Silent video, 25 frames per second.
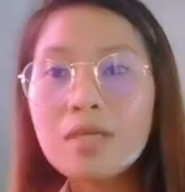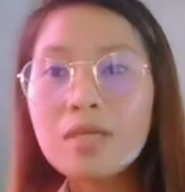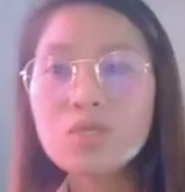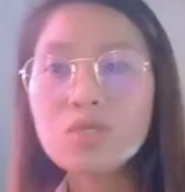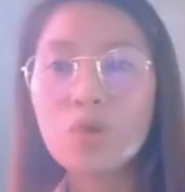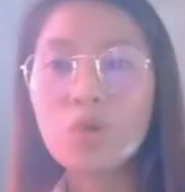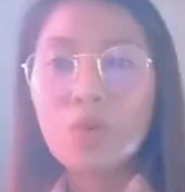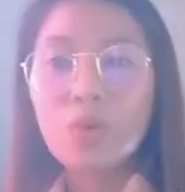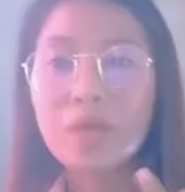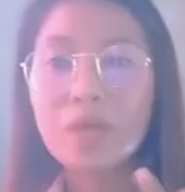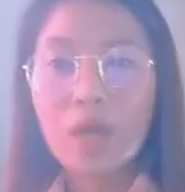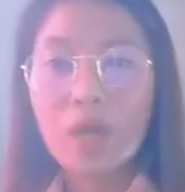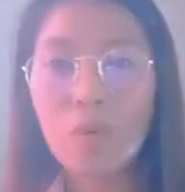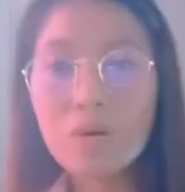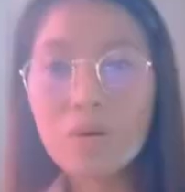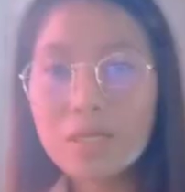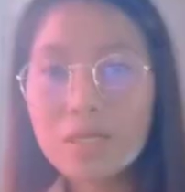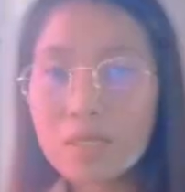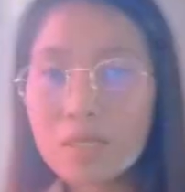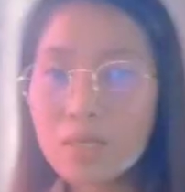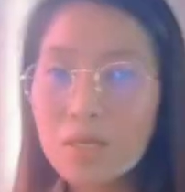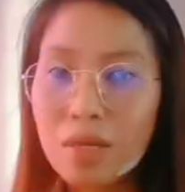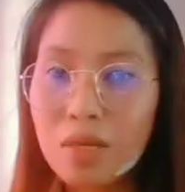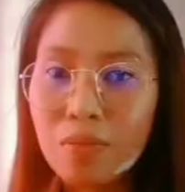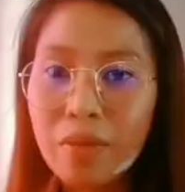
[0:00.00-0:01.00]
So when I
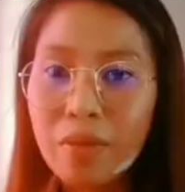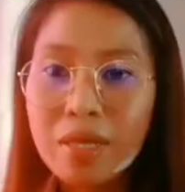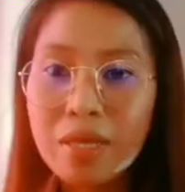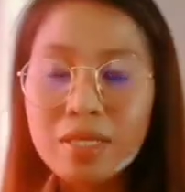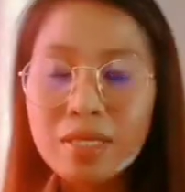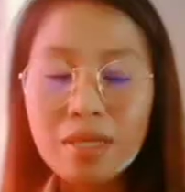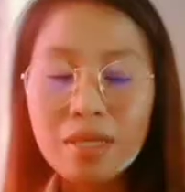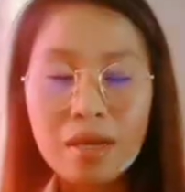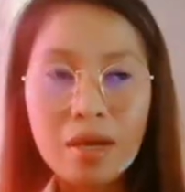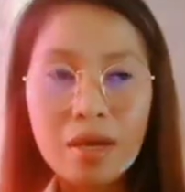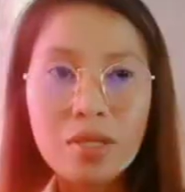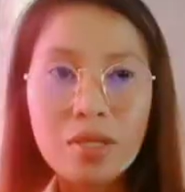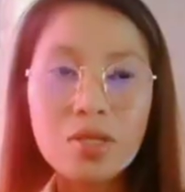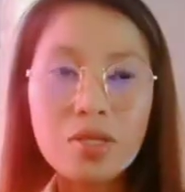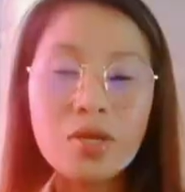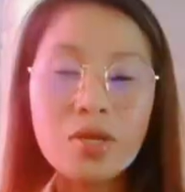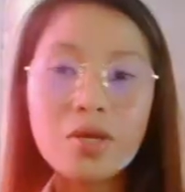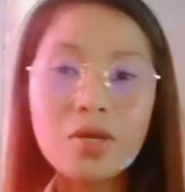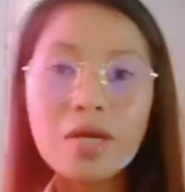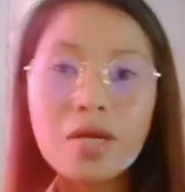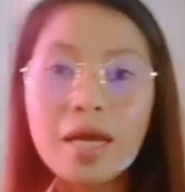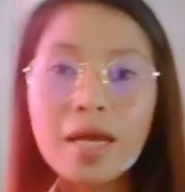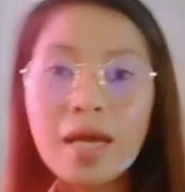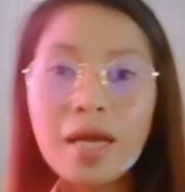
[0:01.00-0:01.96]
was in my second year,